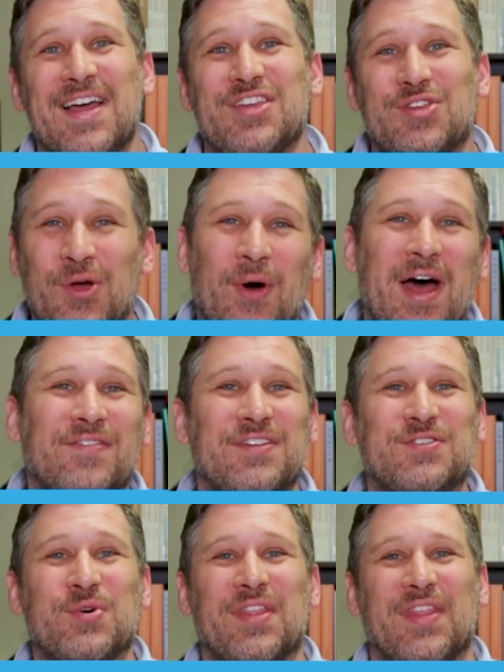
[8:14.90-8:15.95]
You don't have to
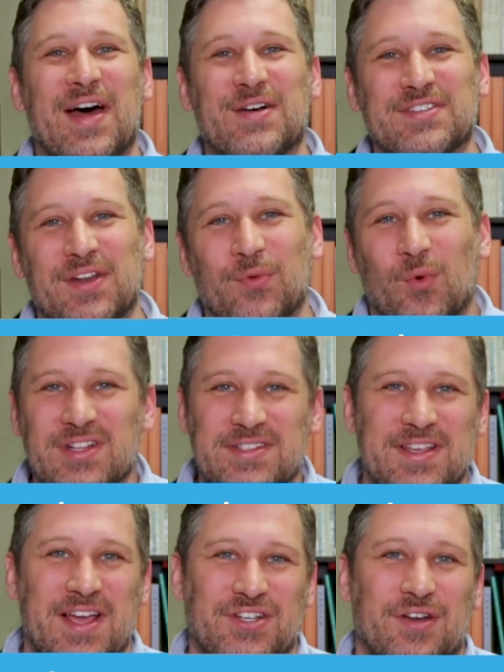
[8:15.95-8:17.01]
do 1,000 in one
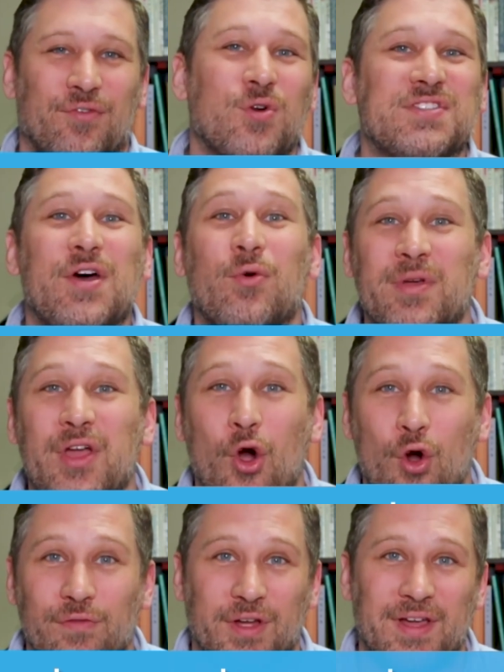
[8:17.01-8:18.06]
session. Of course, that would be
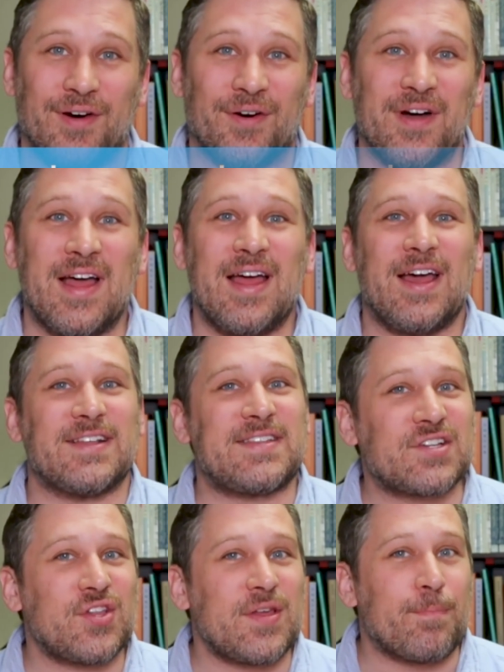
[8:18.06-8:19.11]
overkill. It's
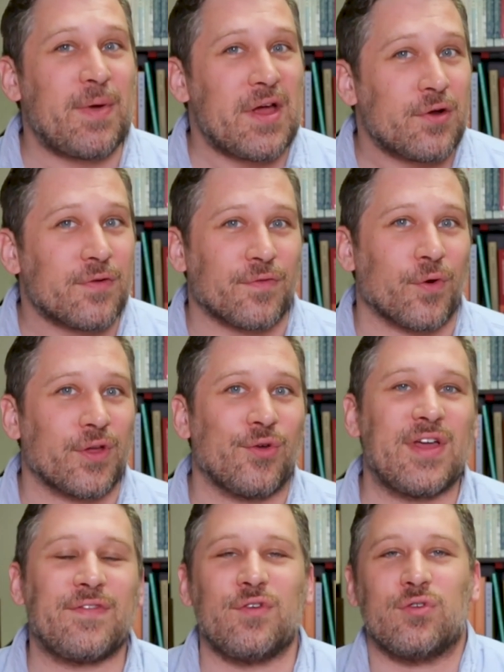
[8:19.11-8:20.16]
actually better for you
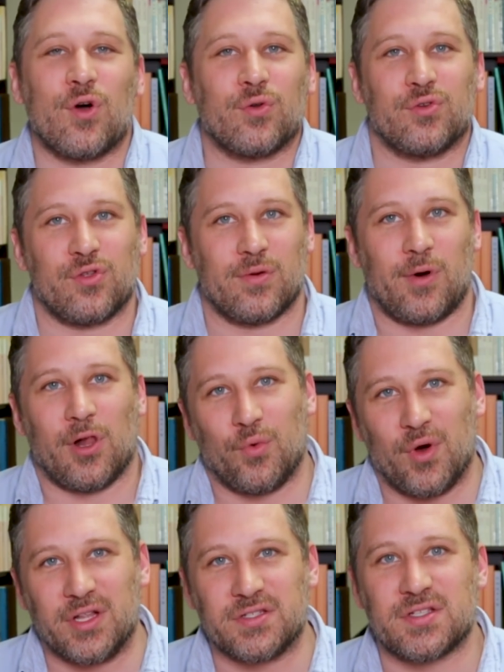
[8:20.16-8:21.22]
if you don't do them all at
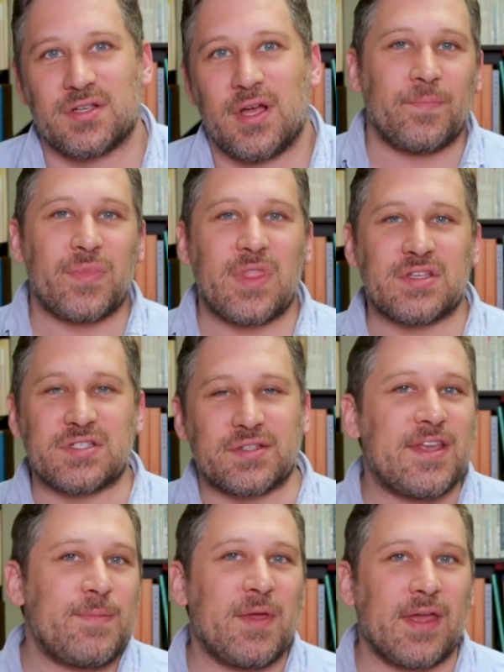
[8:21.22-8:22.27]
once.
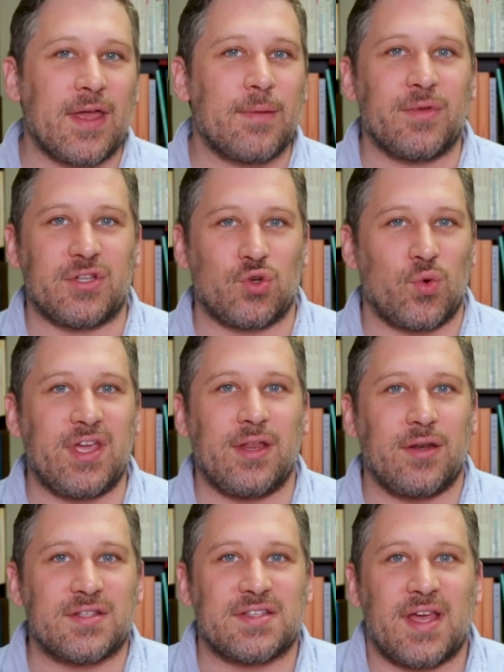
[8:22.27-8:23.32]
Sleeping in
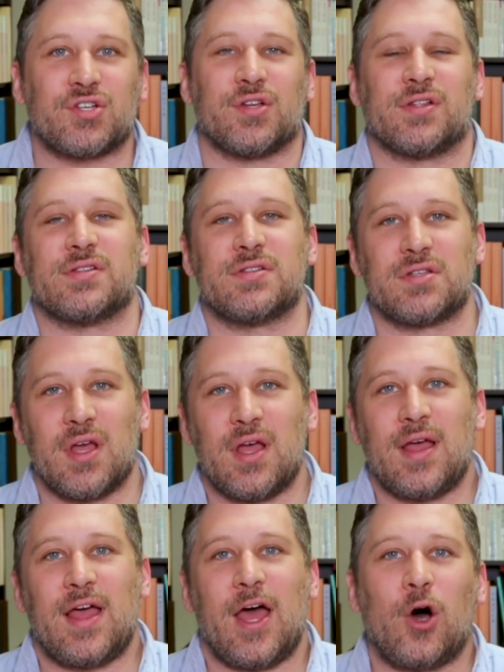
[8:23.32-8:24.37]
between sessions
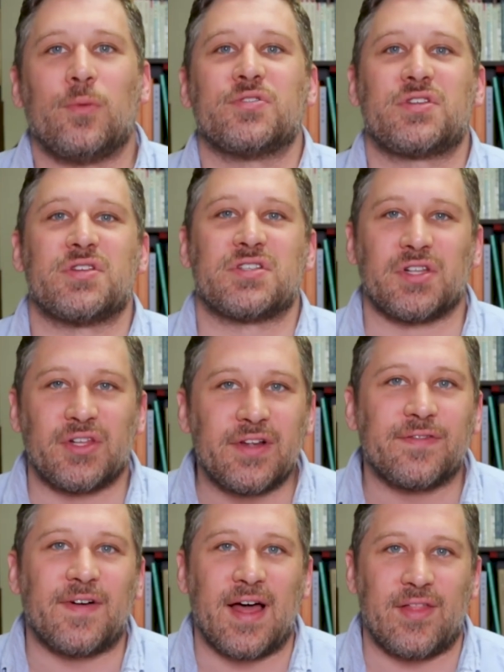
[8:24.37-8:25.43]
helps to
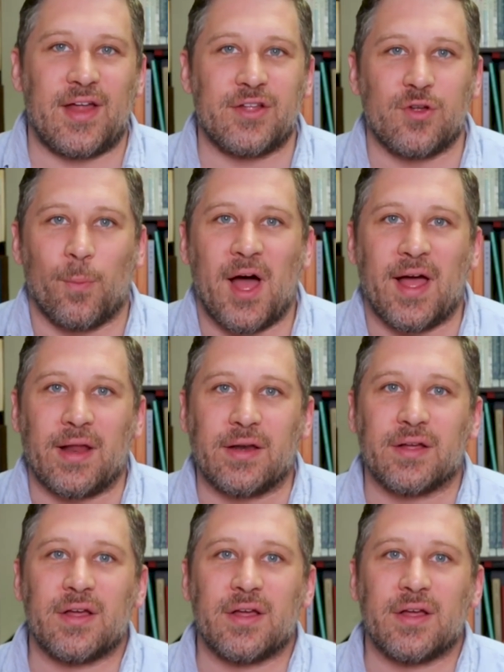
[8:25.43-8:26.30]
solidify that in your mind.